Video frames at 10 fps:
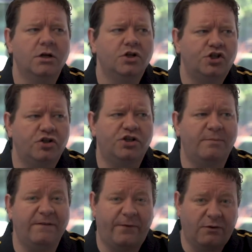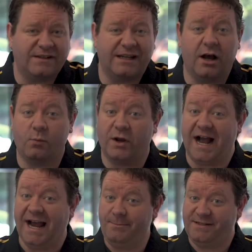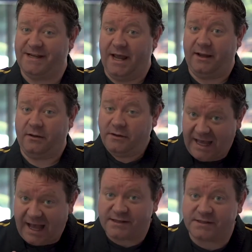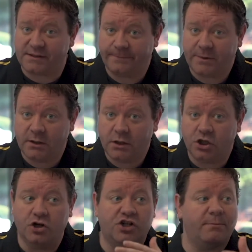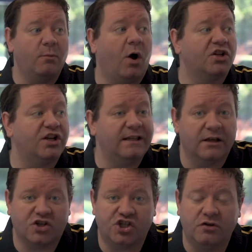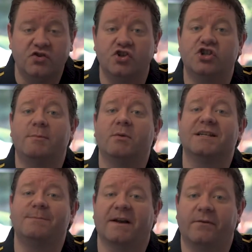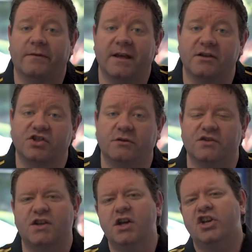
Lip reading: Should you be focusing on what I'm saying? Yes. You should be watching the other students, you should be respectful of the other students.